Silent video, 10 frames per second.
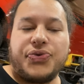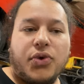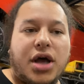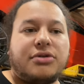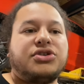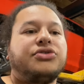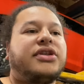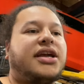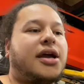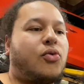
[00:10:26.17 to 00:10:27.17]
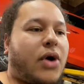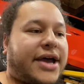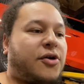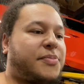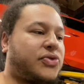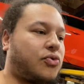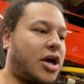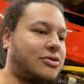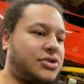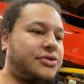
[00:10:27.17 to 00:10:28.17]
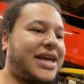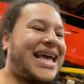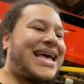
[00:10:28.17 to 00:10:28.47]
throttle tuning and wide open throttle tuning